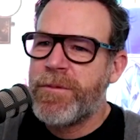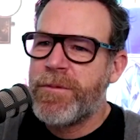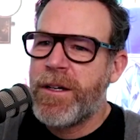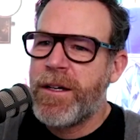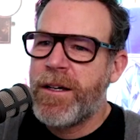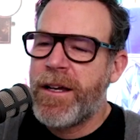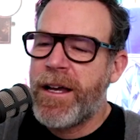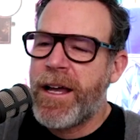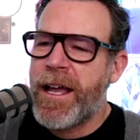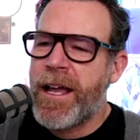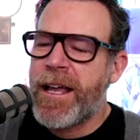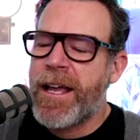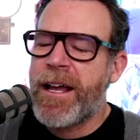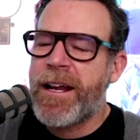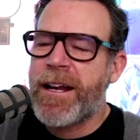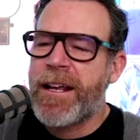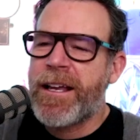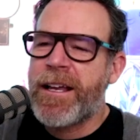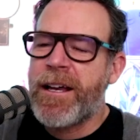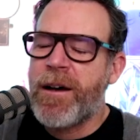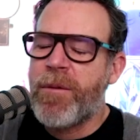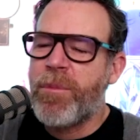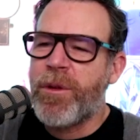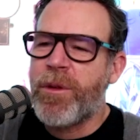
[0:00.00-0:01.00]
I got
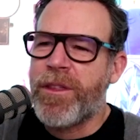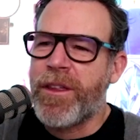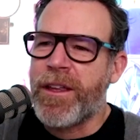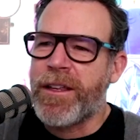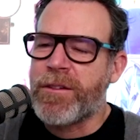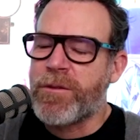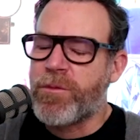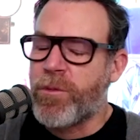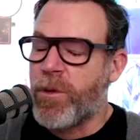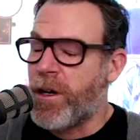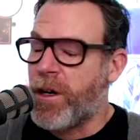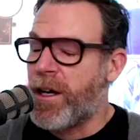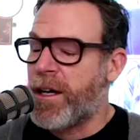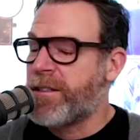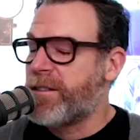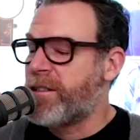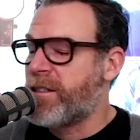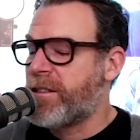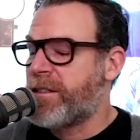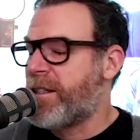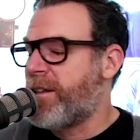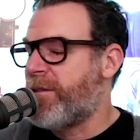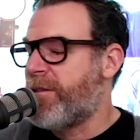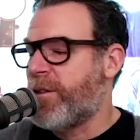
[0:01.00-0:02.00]
a couple things. Well, I'll
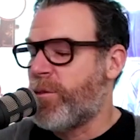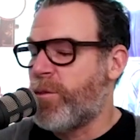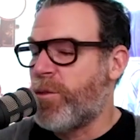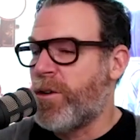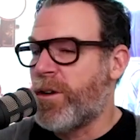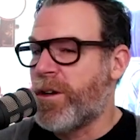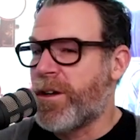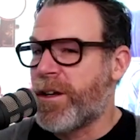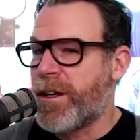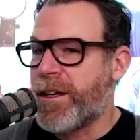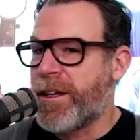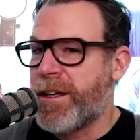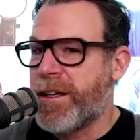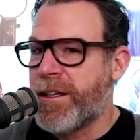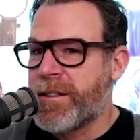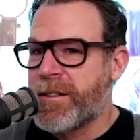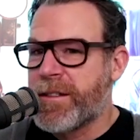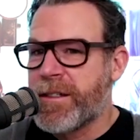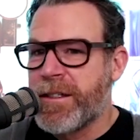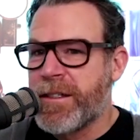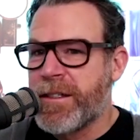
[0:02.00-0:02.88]
just give you one, I guess.